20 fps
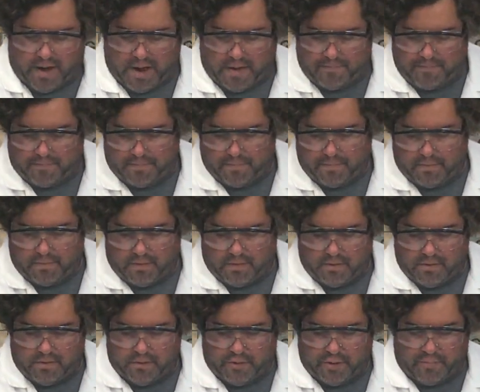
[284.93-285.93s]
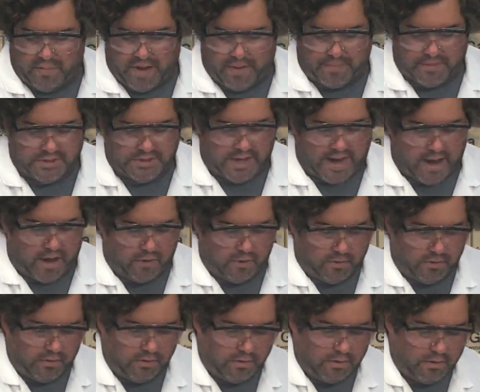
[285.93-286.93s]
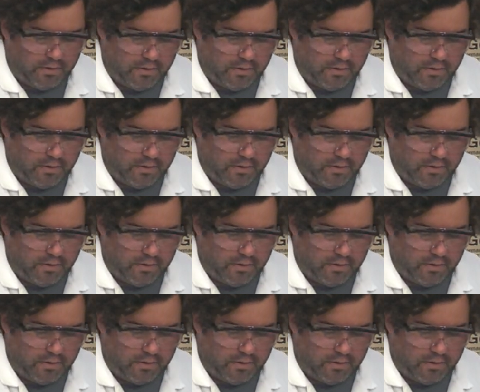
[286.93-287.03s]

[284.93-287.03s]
up the paper towel,